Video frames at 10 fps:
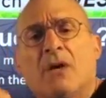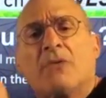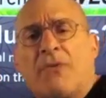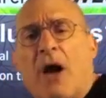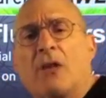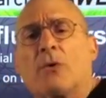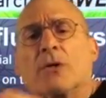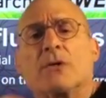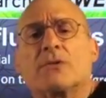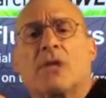
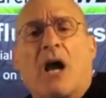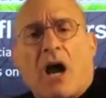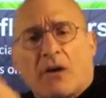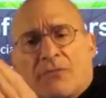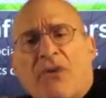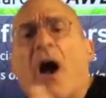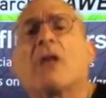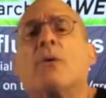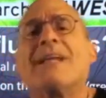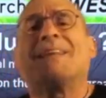followers are
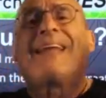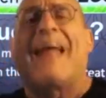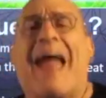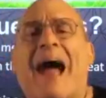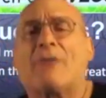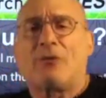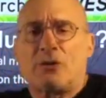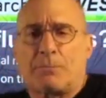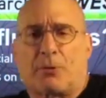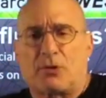following the
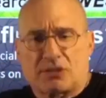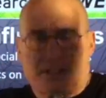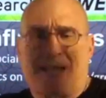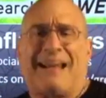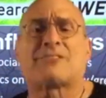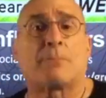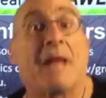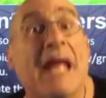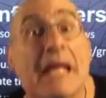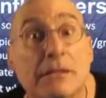average person that has a
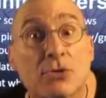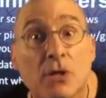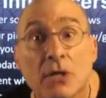page.